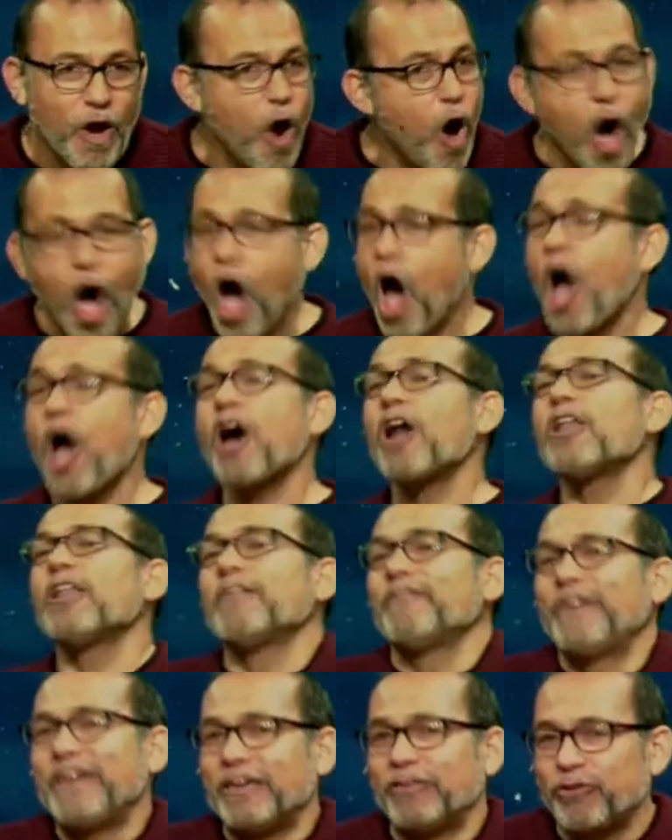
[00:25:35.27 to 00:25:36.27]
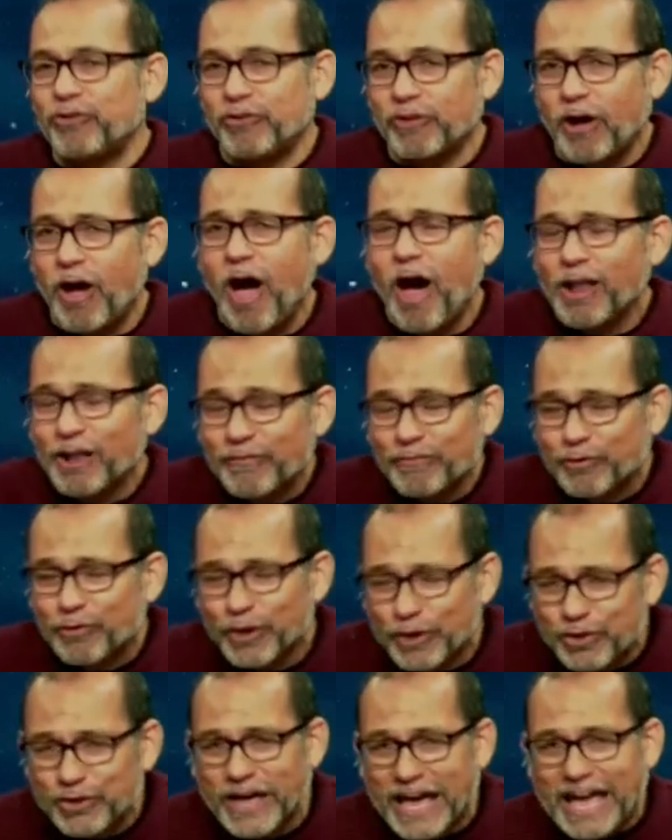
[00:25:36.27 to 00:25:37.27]
All of, his, all of
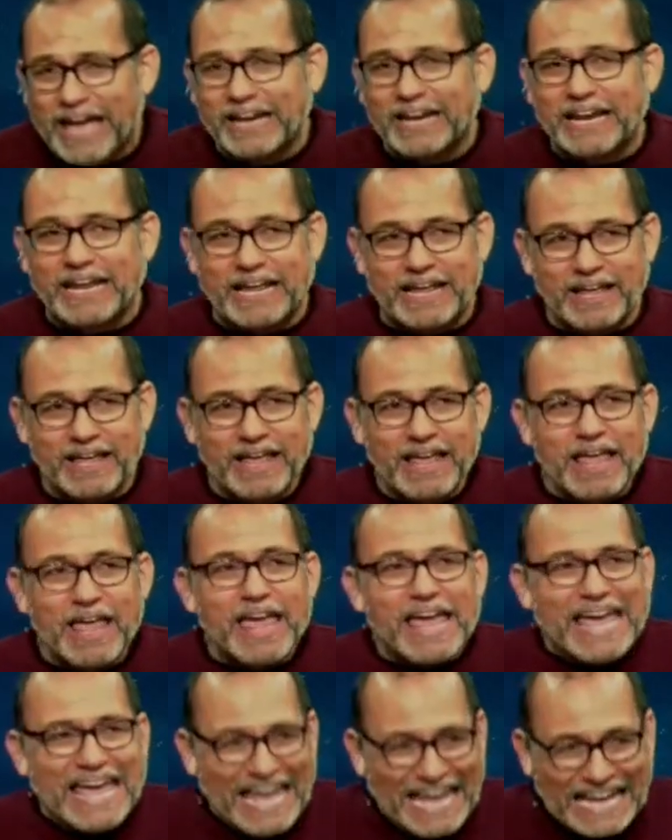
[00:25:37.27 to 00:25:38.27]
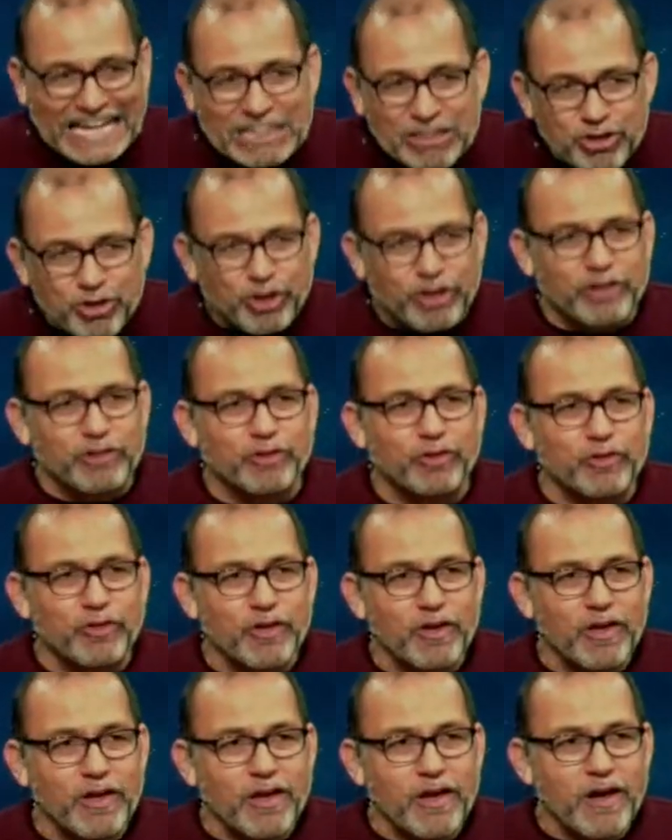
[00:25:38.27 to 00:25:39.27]
Christianity hinges
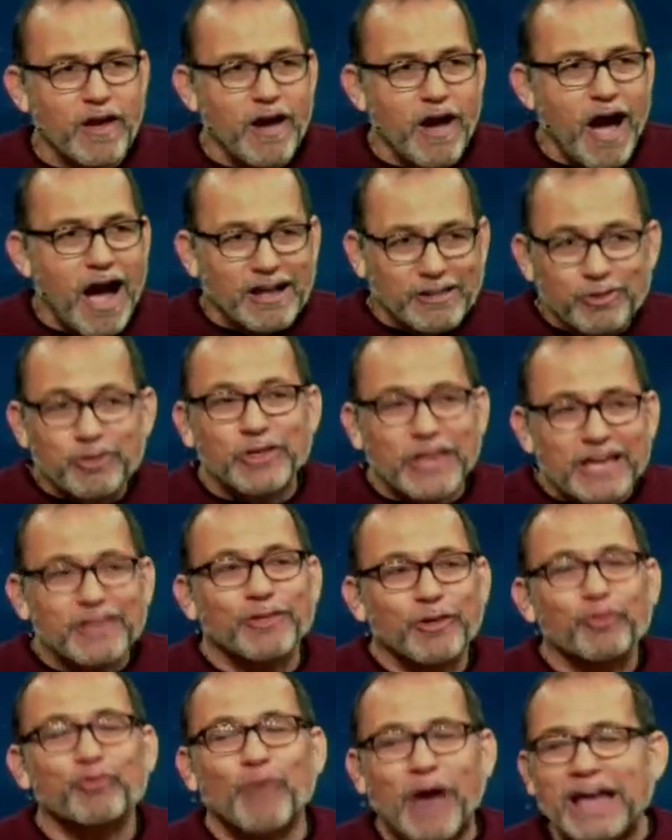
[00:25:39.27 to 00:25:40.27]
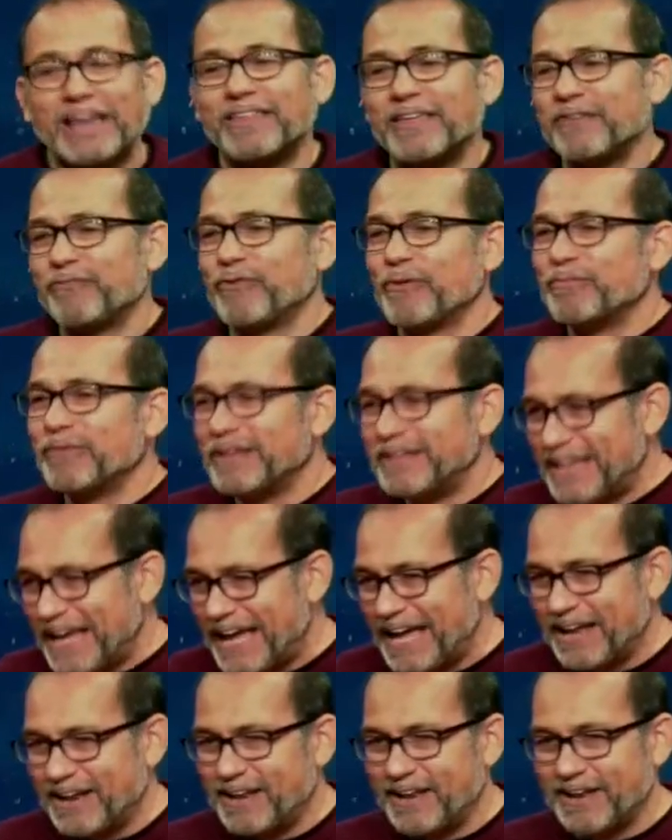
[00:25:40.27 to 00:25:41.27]
on Jesus rising from the
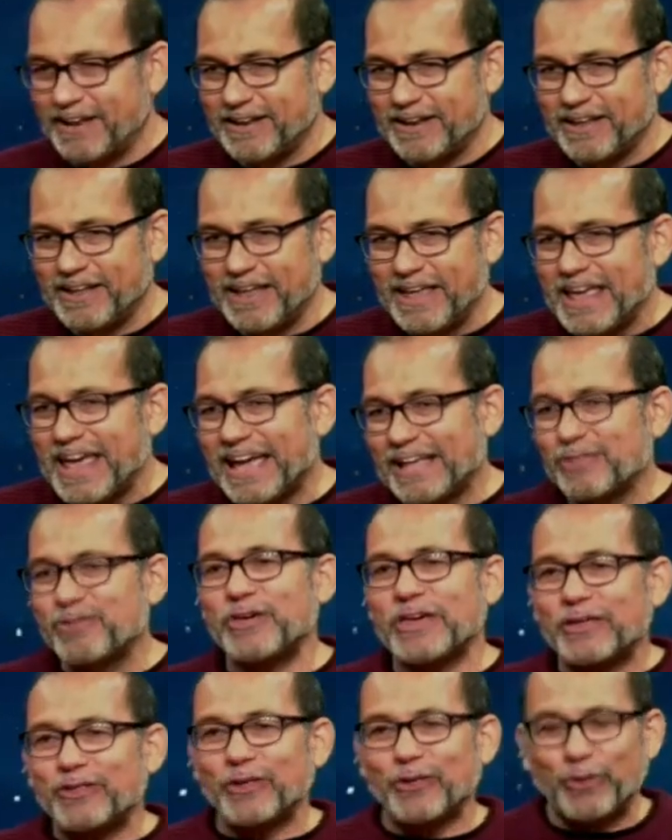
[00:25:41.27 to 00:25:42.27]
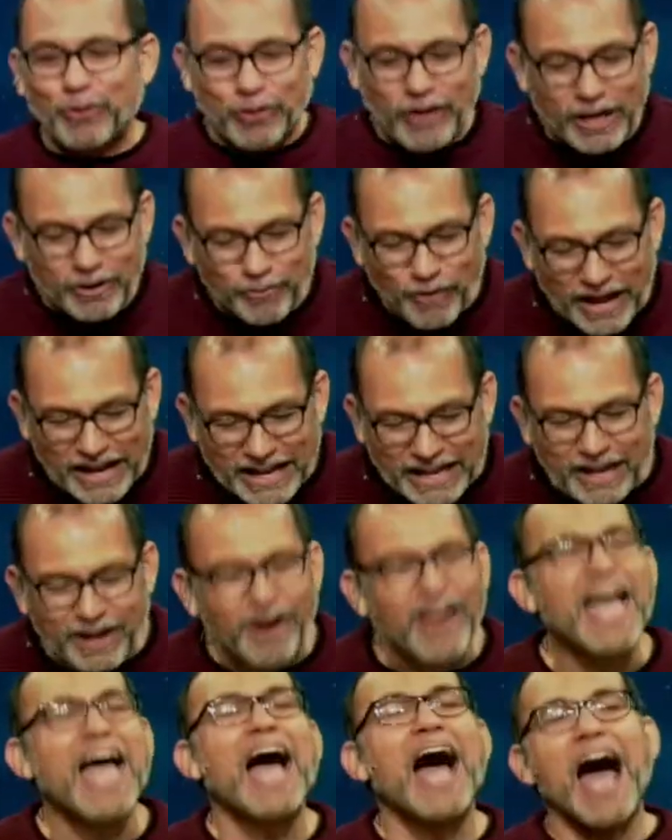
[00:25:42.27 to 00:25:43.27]
dead. And Jesus said right here,
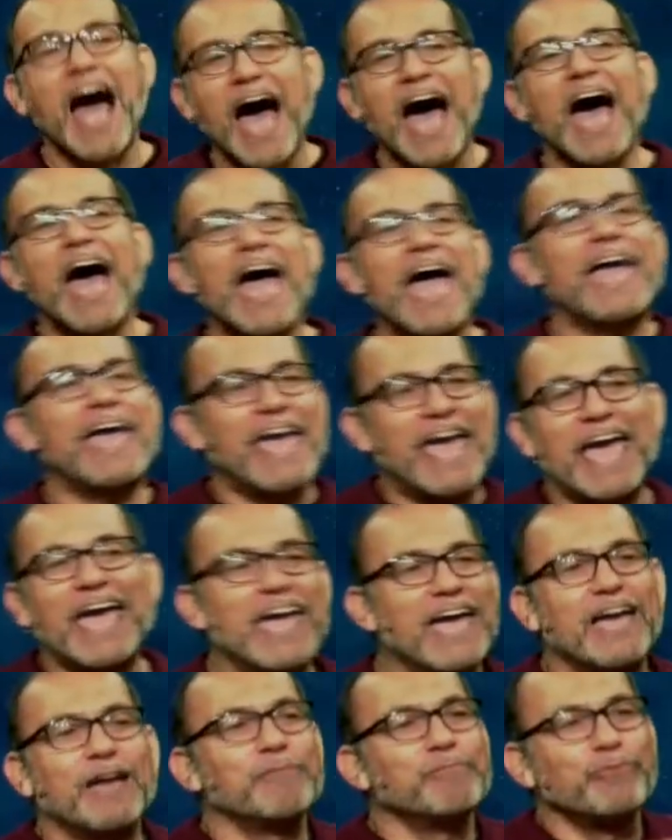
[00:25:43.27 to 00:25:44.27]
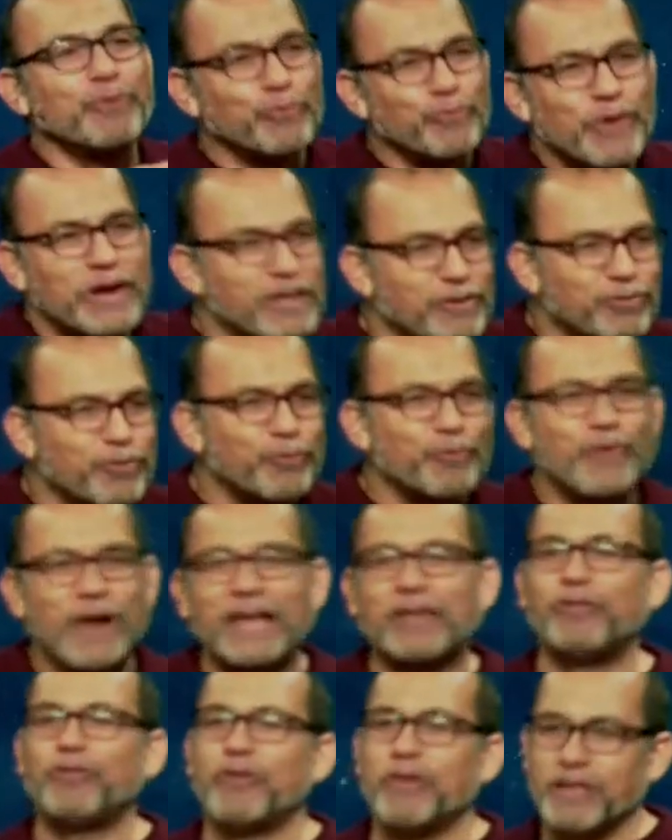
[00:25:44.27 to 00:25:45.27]
I am the
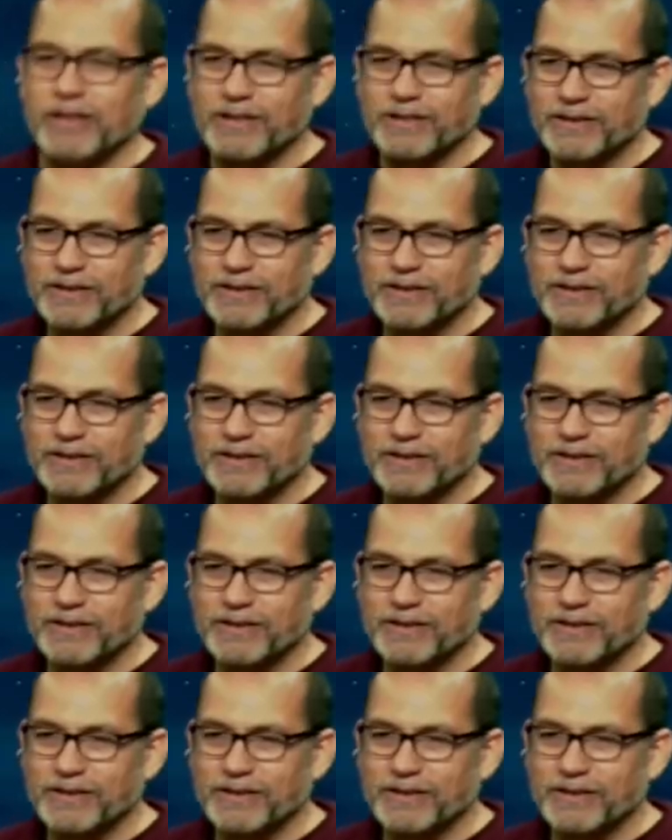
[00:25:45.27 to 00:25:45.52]
resurrection.